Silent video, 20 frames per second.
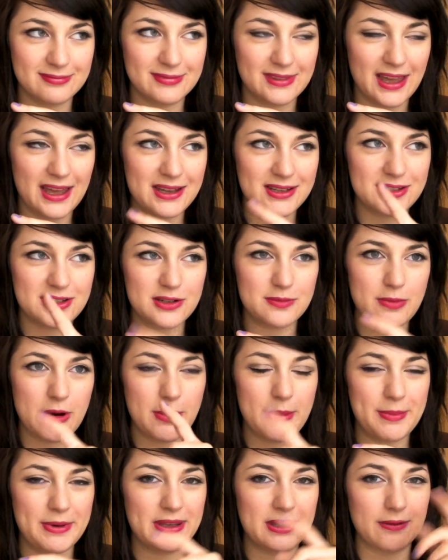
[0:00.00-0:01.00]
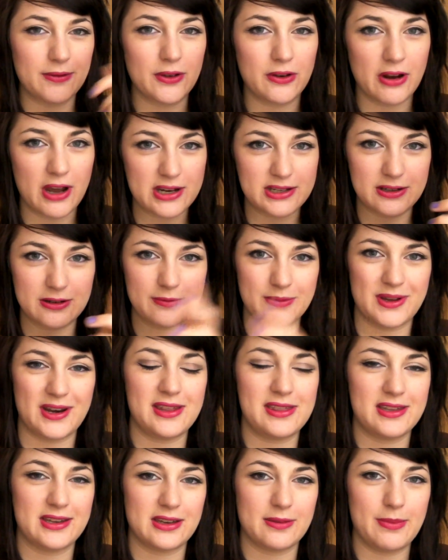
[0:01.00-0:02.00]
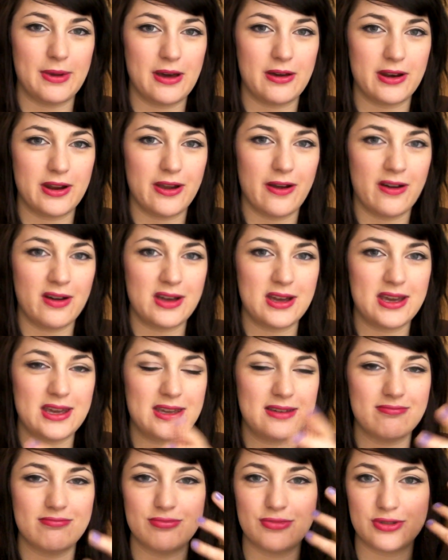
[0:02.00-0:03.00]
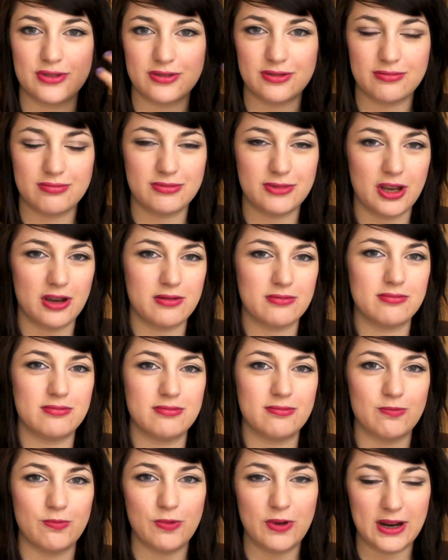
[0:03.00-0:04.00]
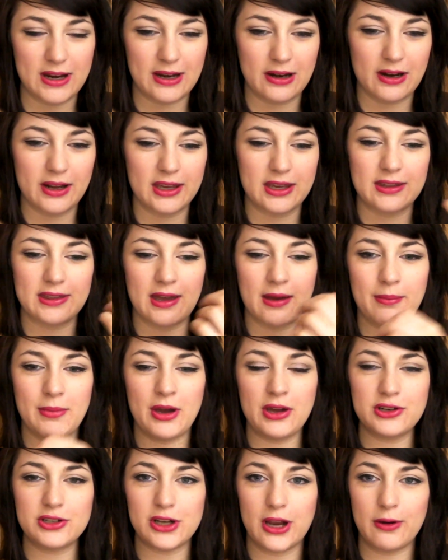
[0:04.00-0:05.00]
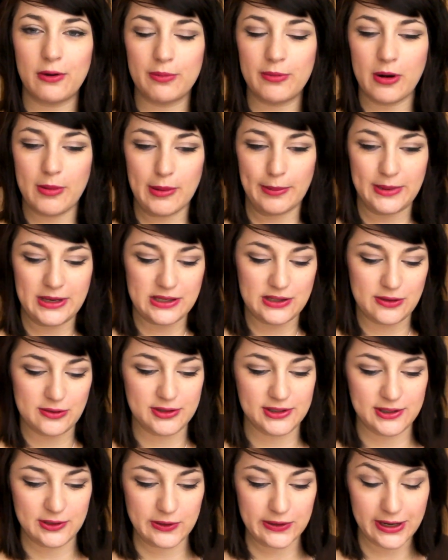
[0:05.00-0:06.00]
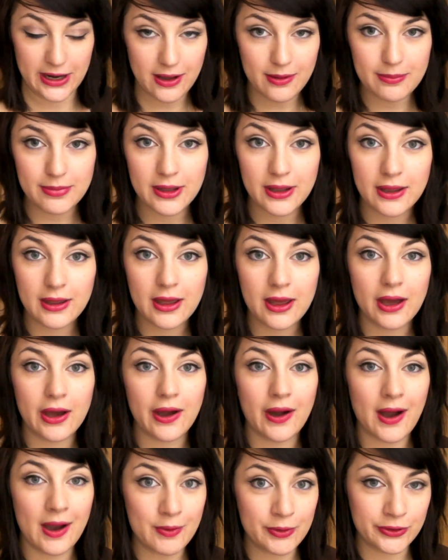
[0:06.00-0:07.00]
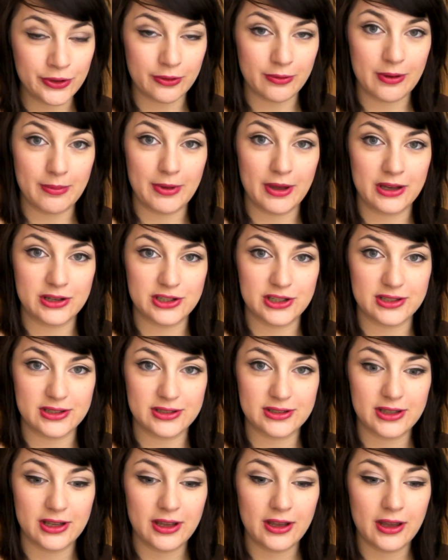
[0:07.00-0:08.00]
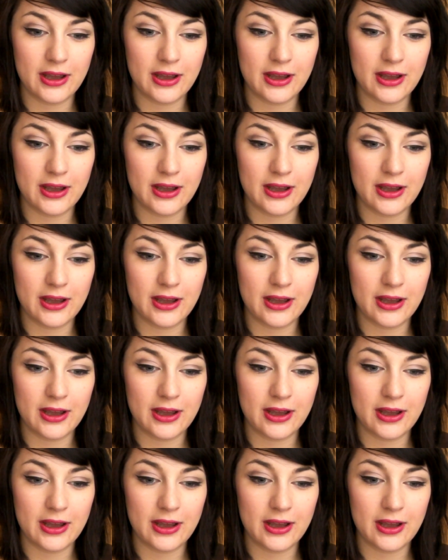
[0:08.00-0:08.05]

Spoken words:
That should probably give you an idea of what I think about it. I don't really like it that much. I will probably use it all up. I will not repurchase.